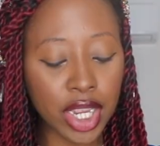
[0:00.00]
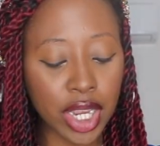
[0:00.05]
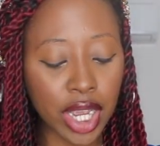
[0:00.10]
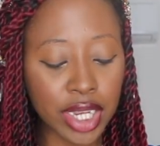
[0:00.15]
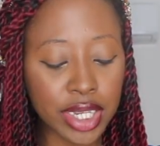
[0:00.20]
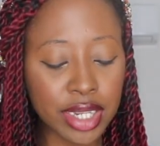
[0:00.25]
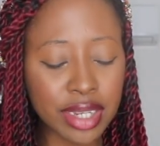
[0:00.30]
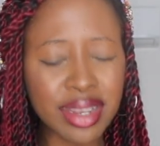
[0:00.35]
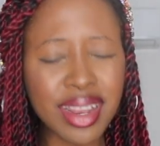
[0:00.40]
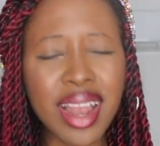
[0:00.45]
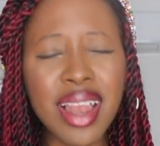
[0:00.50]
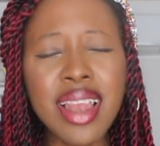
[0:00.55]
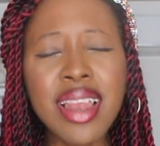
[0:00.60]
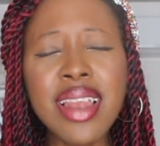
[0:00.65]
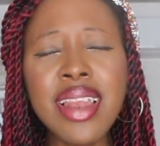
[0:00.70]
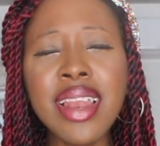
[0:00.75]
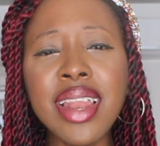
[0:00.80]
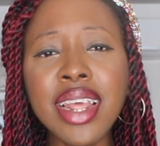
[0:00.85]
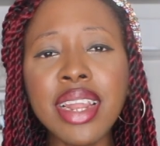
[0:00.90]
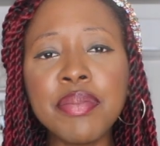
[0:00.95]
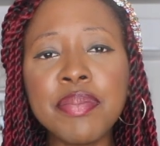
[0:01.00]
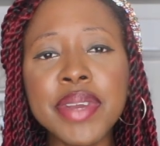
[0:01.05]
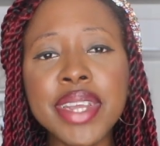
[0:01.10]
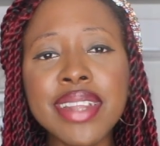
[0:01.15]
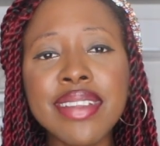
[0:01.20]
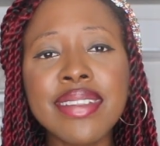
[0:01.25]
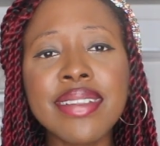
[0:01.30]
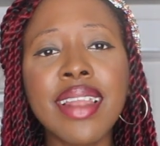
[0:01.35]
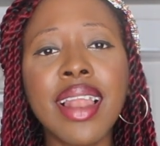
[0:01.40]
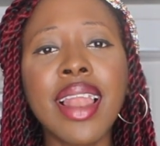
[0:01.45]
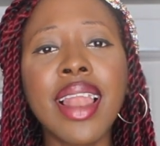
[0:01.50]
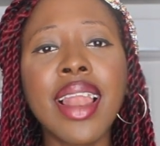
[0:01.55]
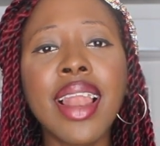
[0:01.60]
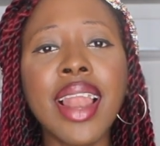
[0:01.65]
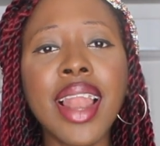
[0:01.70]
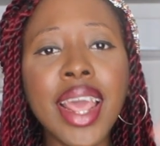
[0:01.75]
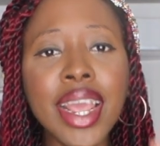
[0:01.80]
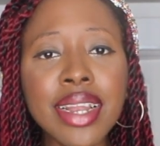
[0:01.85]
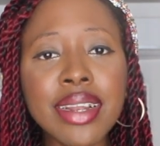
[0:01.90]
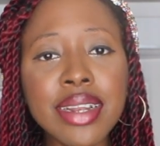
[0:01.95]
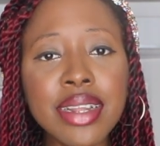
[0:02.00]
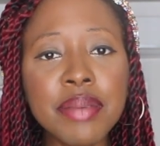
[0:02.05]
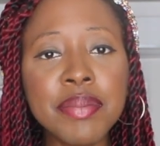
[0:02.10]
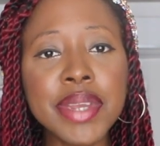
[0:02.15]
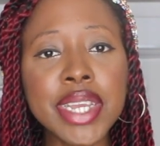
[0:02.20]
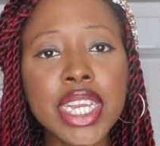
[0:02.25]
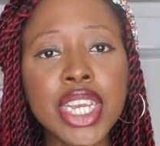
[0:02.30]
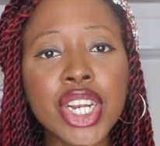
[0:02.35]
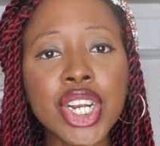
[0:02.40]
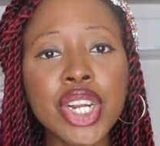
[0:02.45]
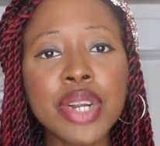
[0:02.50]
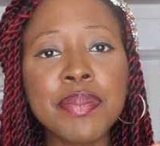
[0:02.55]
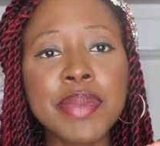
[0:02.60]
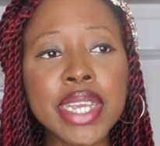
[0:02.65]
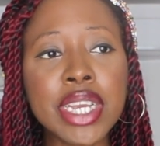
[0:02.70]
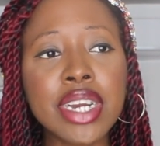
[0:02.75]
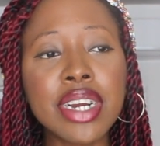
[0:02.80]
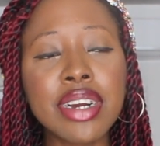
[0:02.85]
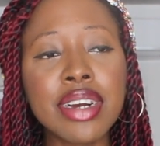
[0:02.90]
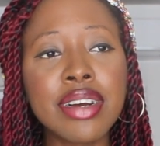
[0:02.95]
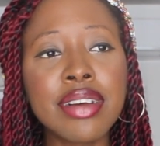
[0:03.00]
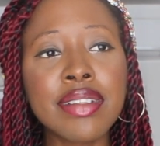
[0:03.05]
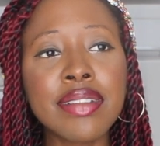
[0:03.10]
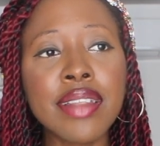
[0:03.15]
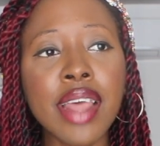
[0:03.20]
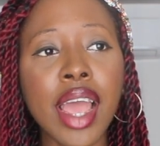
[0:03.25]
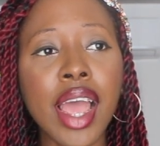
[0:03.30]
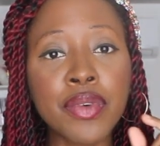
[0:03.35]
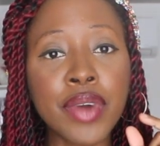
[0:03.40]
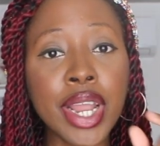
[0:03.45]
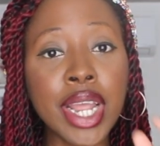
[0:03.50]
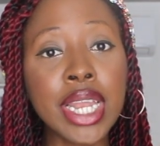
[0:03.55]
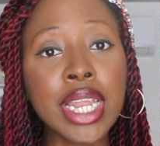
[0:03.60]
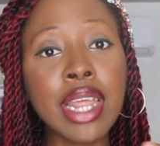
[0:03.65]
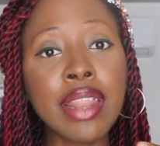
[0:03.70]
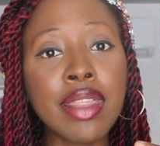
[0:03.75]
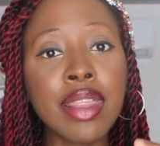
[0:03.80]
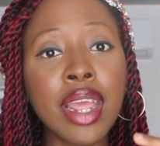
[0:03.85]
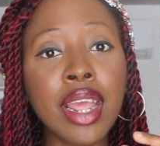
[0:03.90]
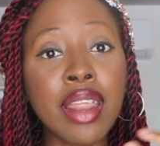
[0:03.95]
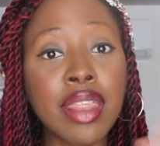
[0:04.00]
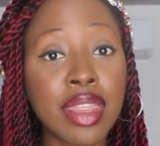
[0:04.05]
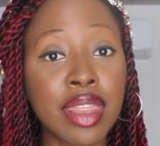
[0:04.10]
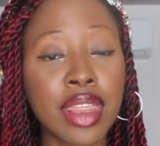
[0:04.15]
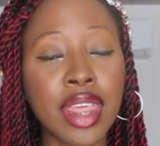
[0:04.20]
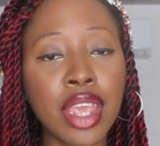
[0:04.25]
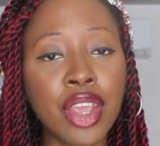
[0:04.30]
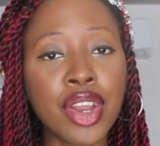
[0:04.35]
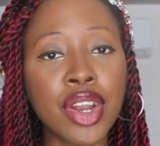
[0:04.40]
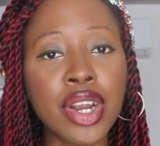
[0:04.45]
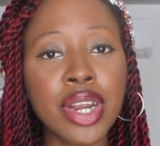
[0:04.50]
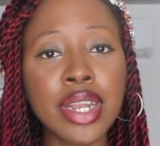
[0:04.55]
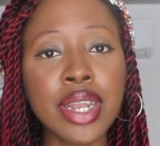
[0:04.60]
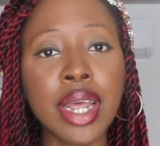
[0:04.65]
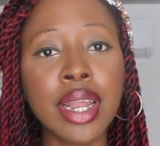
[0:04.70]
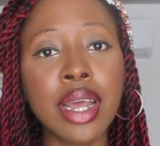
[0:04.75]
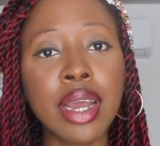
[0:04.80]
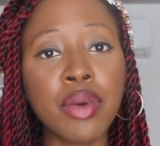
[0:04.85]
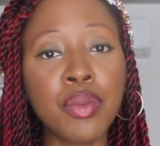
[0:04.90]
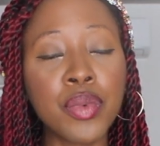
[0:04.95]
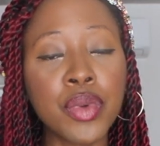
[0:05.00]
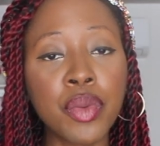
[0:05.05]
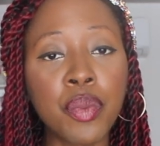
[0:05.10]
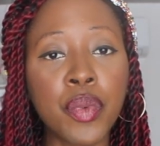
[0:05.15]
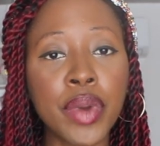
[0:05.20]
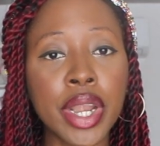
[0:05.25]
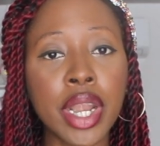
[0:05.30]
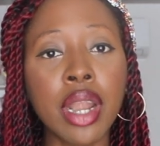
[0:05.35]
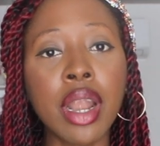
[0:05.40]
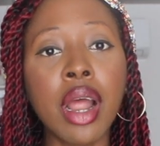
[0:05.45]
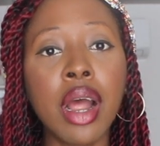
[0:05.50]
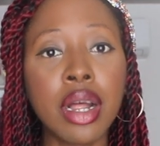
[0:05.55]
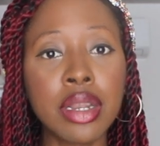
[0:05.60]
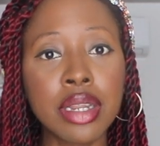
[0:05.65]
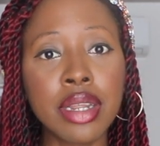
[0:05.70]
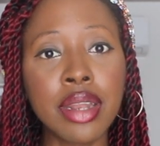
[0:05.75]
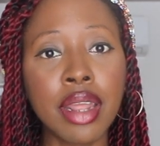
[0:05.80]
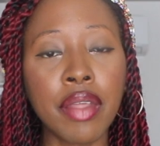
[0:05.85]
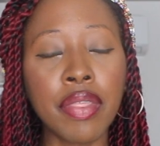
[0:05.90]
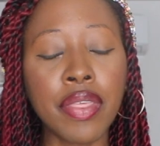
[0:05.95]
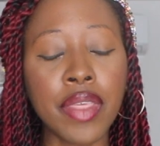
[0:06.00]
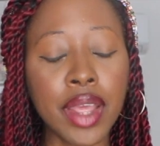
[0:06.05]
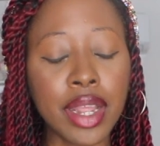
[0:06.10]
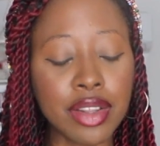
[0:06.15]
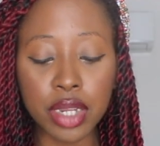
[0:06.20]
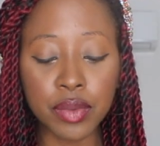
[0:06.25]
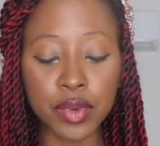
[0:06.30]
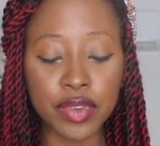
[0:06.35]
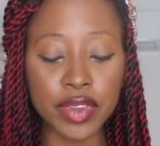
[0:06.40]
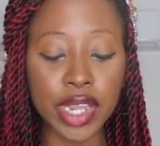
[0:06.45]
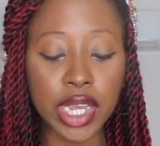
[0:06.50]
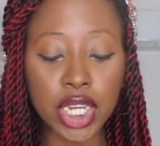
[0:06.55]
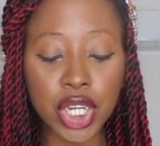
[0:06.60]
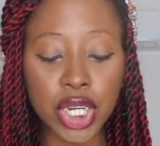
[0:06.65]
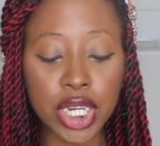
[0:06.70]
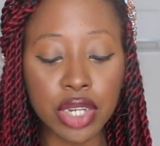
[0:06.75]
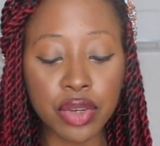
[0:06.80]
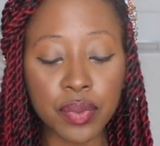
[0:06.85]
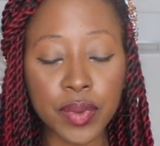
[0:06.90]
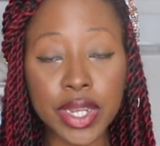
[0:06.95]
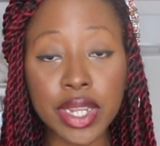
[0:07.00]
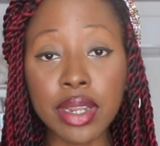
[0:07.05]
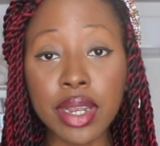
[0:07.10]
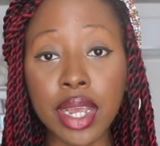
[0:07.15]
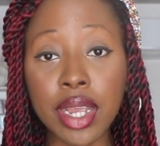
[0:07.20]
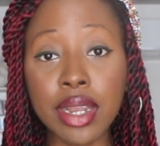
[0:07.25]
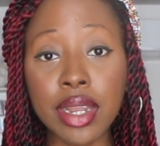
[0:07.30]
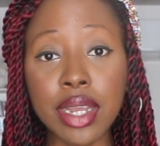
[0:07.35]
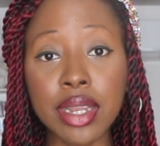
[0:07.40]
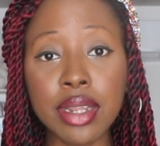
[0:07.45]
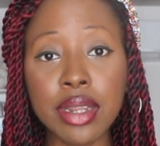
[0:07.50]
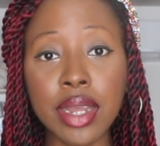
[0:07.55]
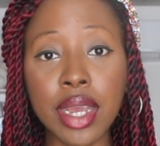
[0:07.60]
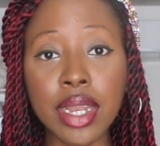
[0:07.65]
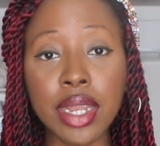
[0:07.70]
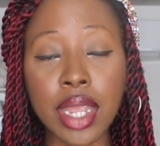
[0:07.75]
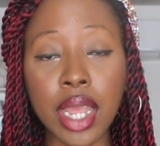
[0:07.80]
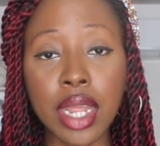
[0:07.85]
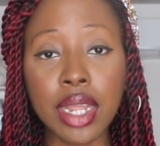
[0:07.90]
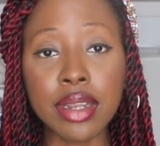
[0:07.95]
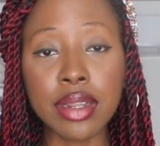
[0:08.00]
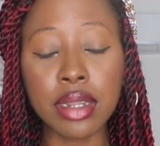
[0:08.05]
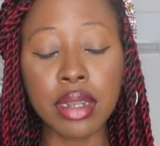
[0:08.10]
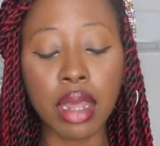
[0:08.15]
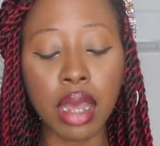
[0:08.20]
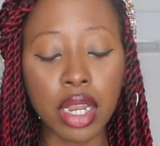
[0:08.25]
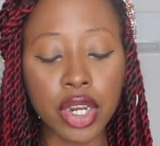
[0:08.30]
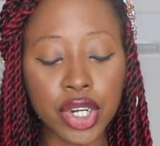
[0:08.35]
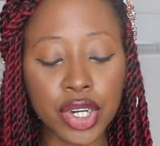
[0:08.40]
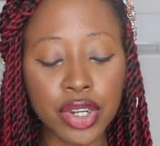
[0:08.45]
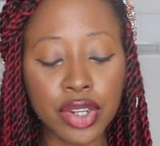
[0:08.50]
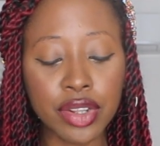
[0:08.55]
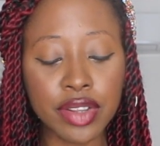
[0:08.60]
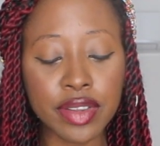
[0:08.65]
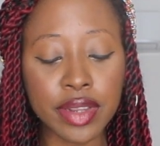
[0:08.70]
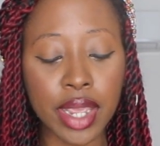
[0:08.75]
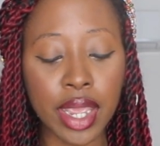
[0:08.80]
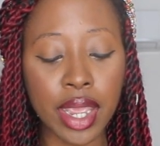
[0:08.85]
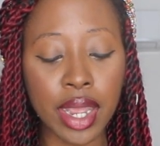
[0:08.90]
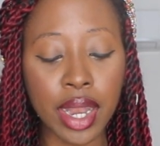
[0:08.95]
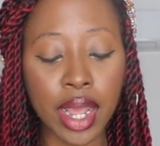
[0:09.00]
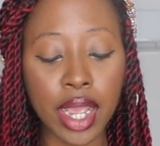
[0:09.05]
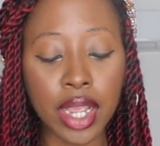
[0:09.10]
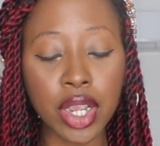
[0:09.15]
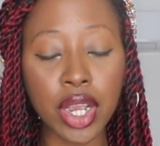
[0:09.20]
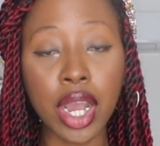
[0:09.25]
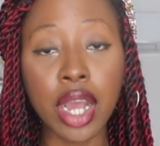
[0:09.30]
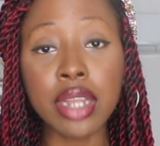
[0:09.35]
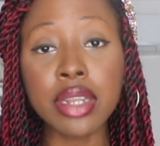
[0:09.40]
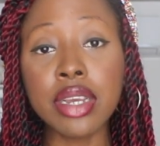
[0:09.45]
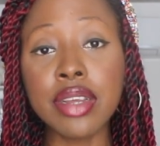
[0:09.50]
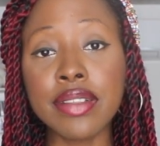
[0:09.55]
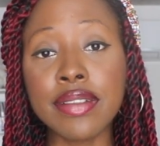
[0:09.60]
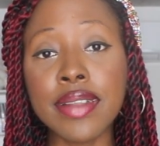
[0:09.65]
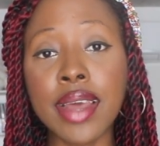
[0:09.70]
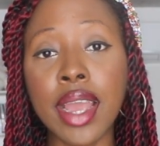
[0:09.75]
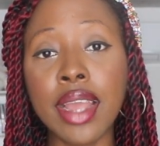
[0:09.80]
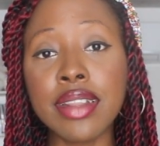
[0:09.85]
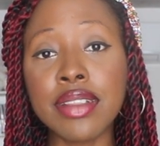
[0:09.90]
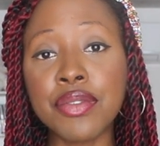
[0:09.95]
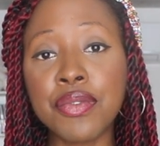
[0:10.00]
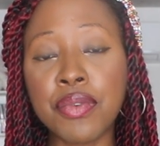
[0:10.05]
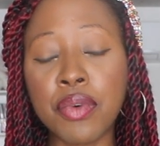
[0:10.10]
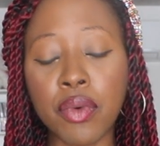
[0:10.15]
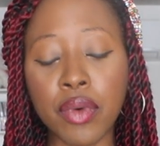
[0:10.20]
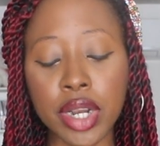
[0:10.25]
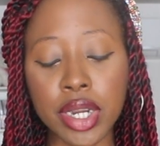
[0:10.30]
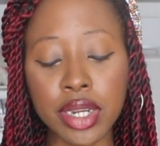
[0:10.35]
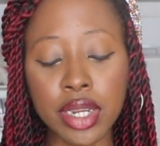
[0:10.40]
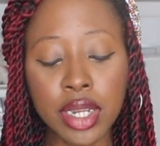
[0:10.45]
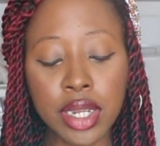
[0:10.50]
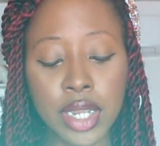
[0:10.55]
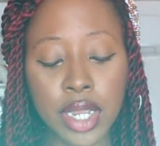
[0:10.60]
I got it a little bit slightly bigger because for anything thicker that I would wear underneath it. It was actually $29.99 Canadian dollars, and I got a size 4.